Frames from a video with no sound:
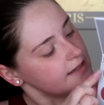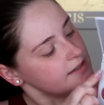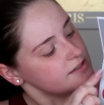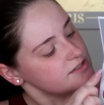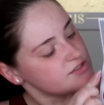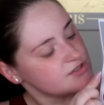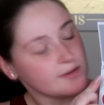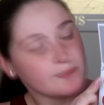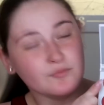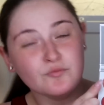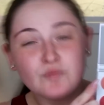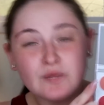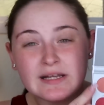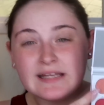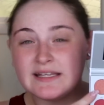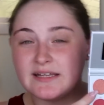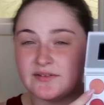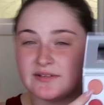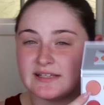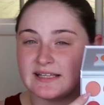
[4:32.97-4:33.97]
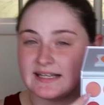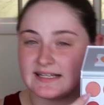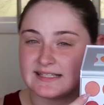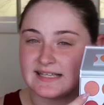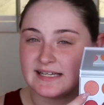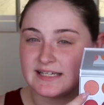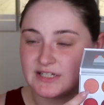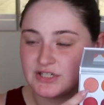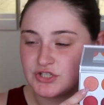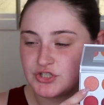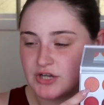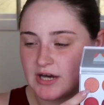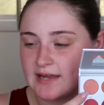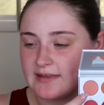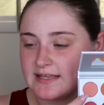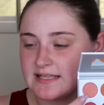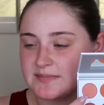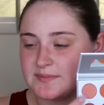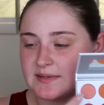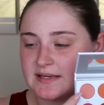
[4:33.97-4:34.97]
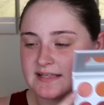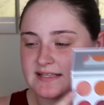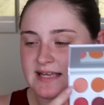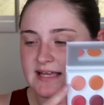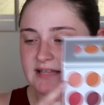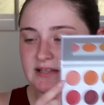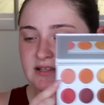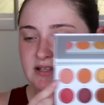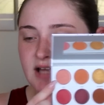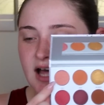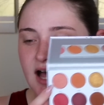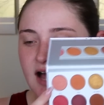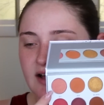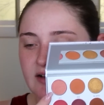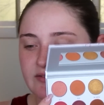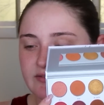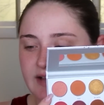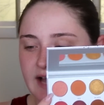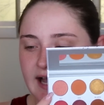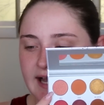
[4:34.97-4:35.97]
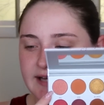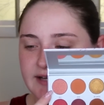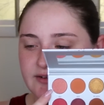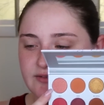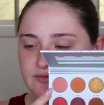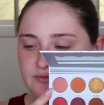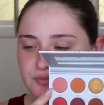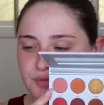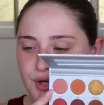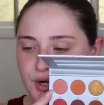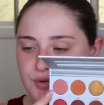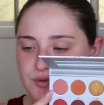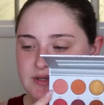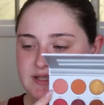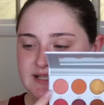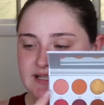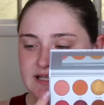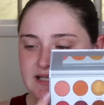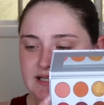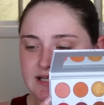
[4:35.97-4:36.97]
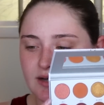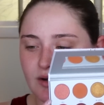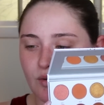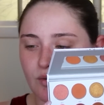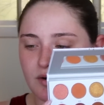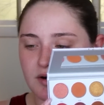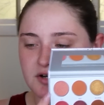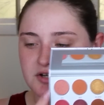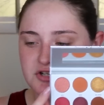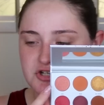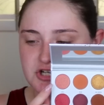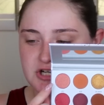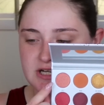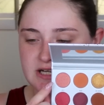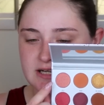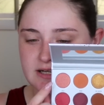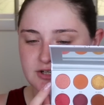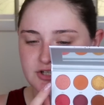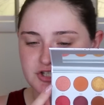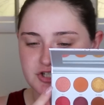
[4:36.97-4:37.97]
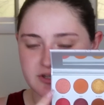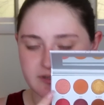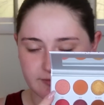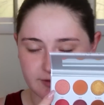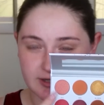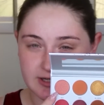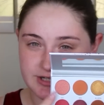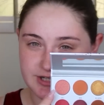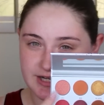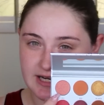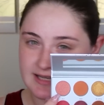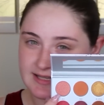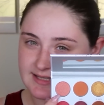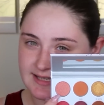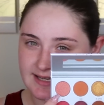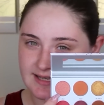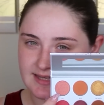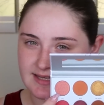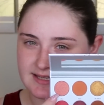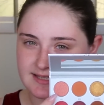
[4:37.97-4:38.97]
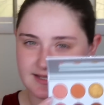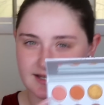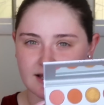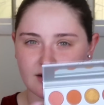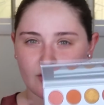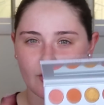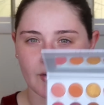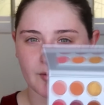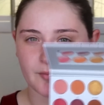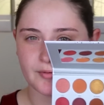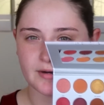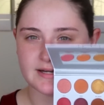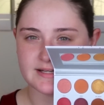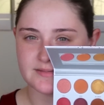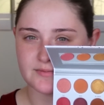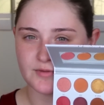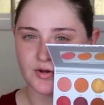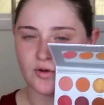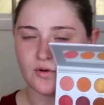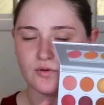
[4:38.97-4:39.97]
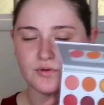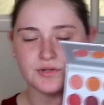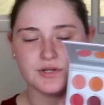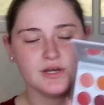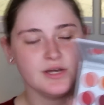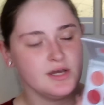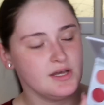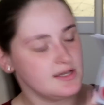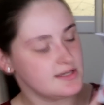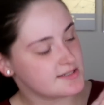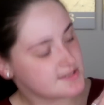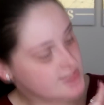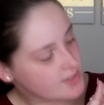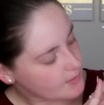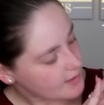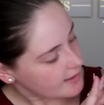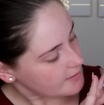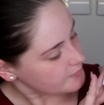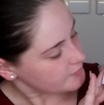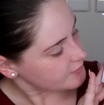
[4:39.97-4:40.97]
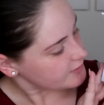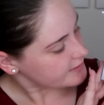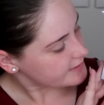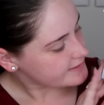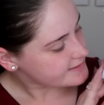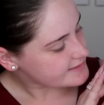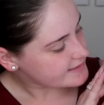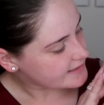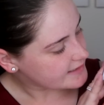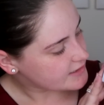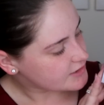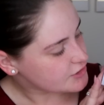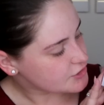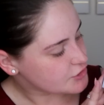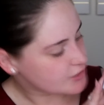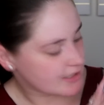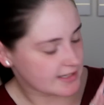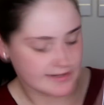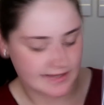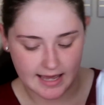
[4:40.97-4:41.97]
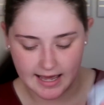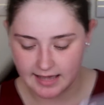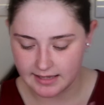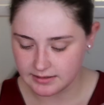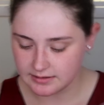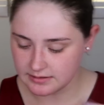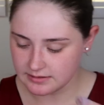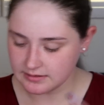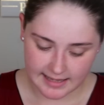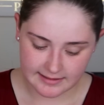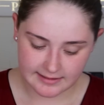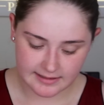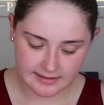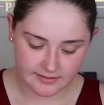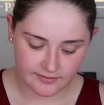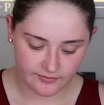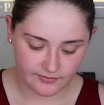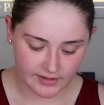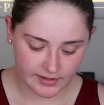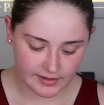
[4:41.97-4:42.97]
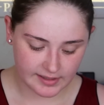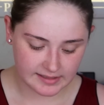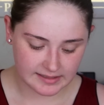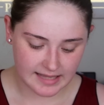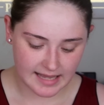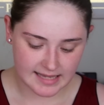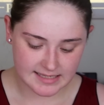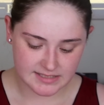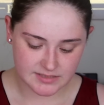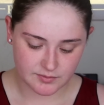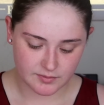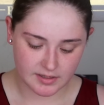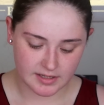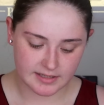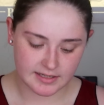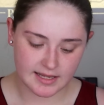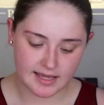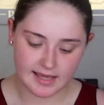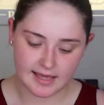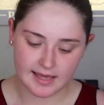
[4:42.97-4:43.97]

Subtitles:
And so I'm really excited to try this because I love kind of rosy, orangey, shimmery shades like this that incorporate some gold. So I'm really excited to try that. And then the very last one,